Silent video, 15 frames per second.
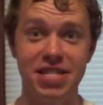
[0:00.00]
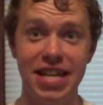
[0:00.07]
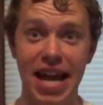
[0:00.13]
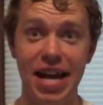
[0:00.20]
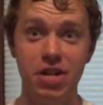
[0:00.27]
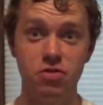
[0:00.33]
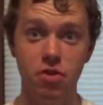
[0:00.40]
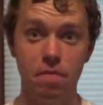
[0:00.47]

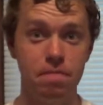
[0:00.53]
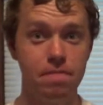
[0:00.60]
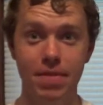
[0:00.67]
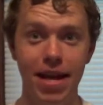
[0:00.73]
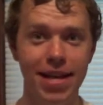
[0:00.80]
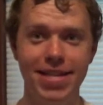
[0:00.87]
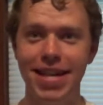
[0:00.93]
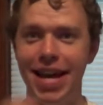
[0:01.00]
Tantrum.
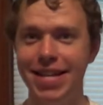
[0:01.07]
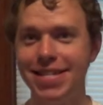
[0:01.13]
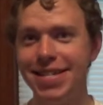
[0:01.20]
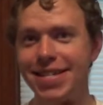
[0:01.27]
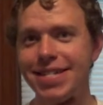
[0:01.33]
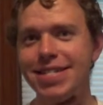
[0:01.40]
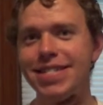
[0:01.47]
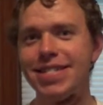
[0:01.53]
That's it.
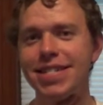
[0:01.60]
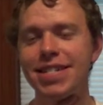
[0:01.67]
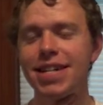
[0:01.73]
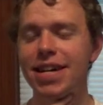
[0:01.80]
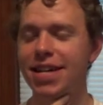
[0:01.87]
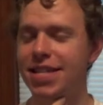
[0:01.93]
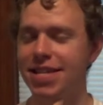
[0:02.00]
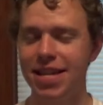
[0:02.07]

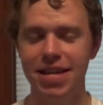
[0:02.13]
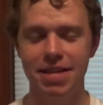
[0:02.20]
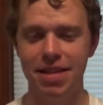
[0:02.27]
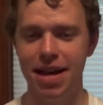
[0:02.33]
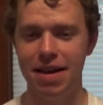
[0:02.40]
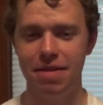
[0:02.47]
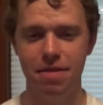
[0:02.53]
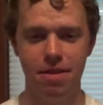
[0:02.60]
I'd say that.